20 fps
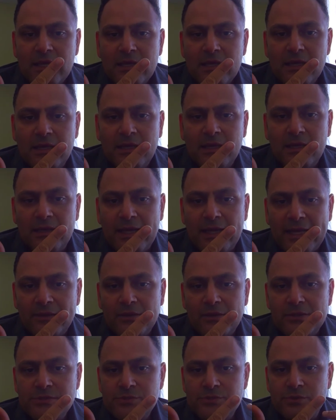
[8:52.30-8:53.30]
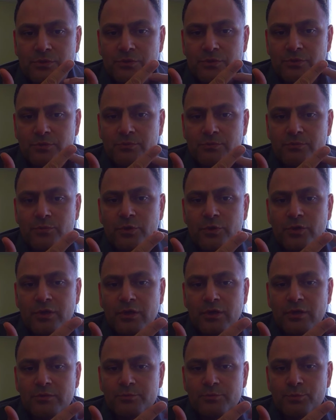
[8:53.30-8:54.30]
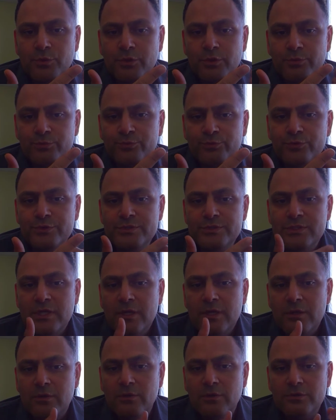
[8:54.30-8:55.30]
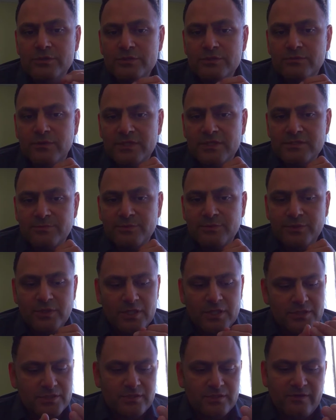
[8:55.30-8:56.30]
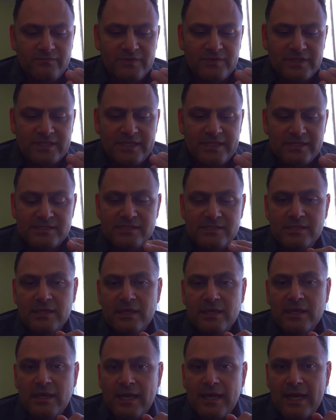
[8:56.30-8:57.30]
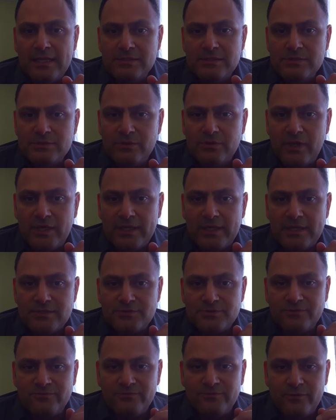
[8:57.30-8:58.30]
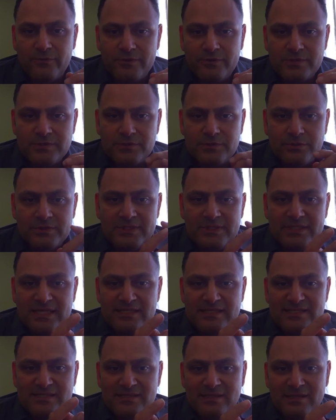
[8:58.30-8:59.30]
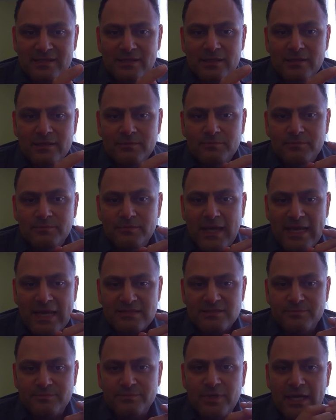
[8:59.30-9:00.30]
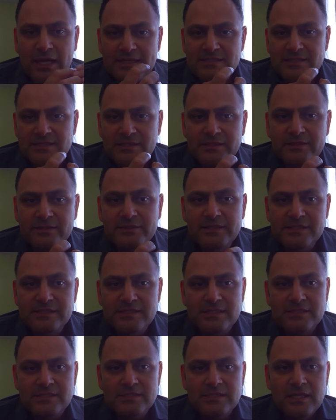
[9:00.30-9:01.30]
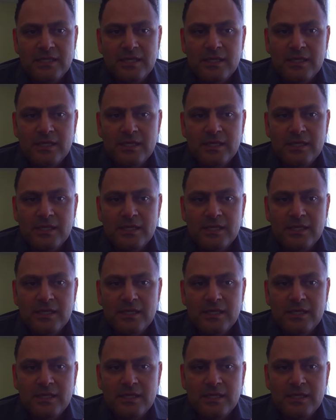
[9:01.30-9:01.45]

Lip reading: and also more wood goes towards the production of the desk, and so on and so forth. So desk, as the price increases,